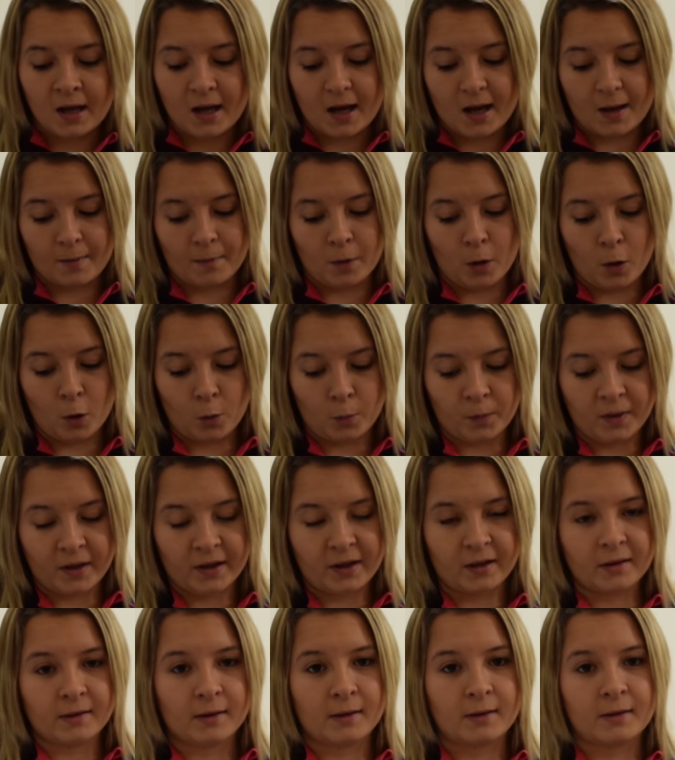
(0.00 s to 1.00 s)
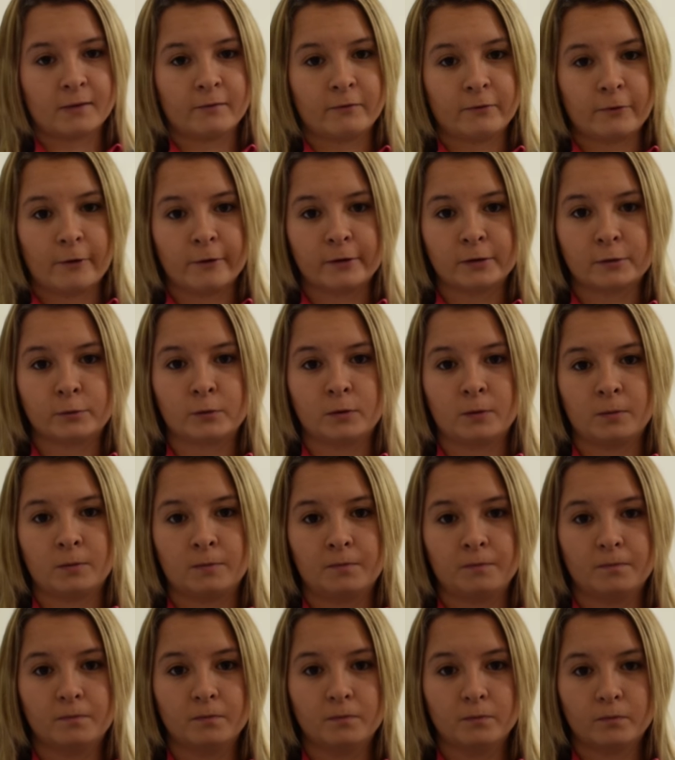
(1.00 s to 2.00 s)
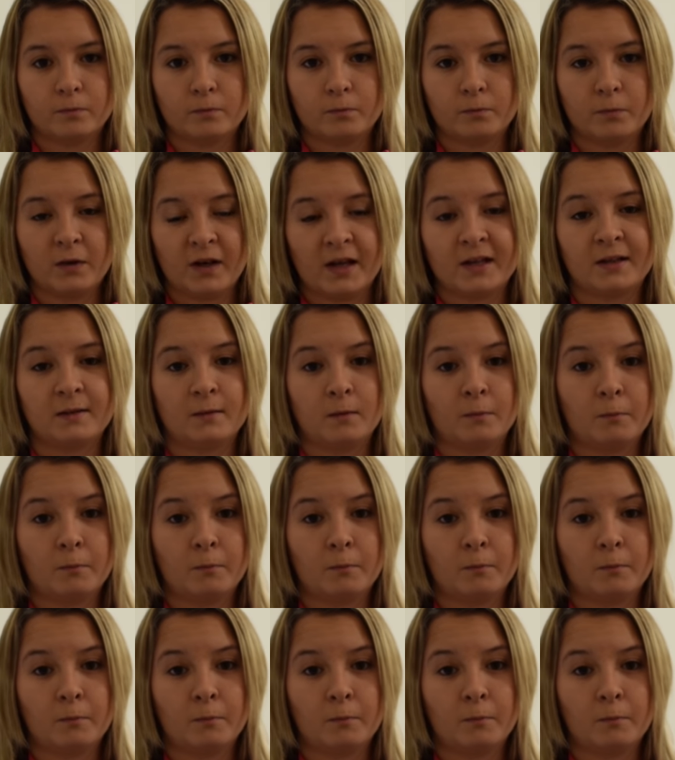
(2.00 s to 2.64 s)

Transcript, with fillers: I'm hoping that the vlogs will be